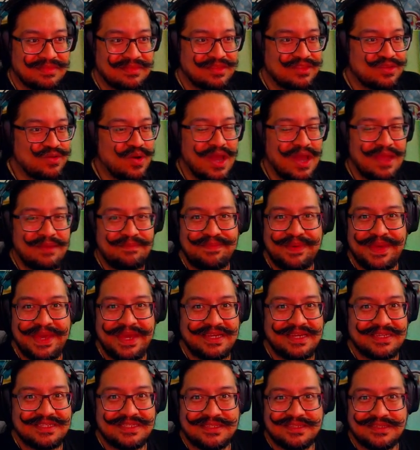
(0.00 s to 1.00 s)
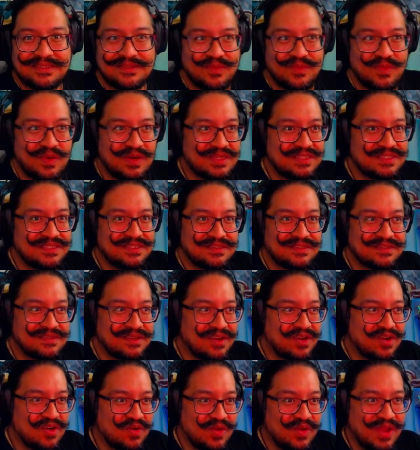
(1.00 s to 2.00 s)
Twine Peaks was
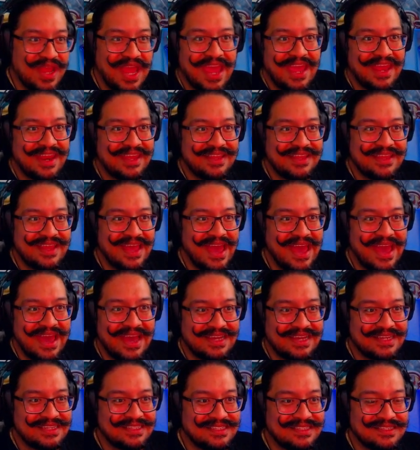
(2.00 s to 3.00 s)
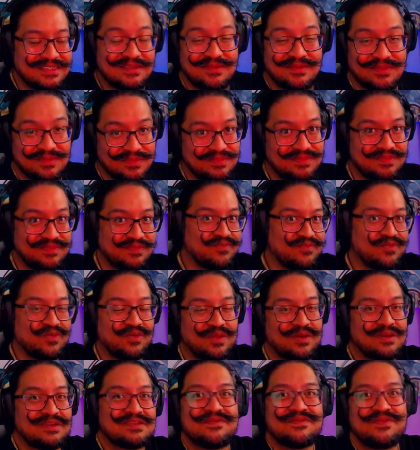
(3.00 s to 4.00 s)
created as, for
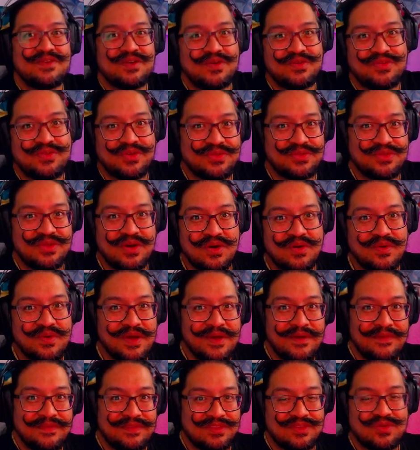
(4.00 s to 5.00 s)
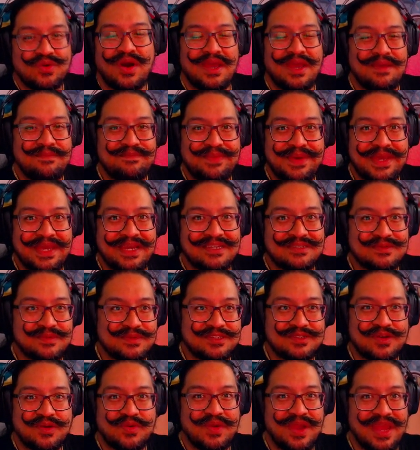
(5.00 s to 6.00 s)
those of you who don't know, Twine Peaks
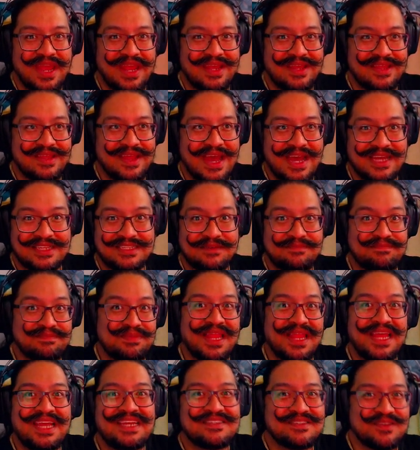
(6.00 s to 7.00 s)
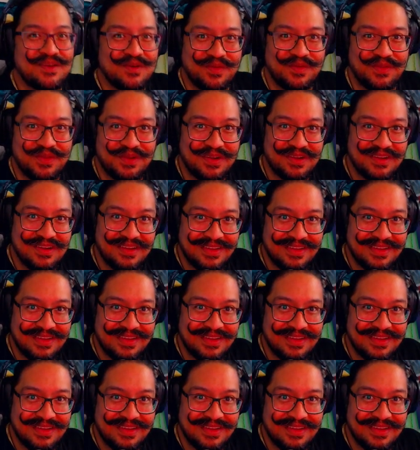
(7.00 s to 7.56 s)
was created as a placeholder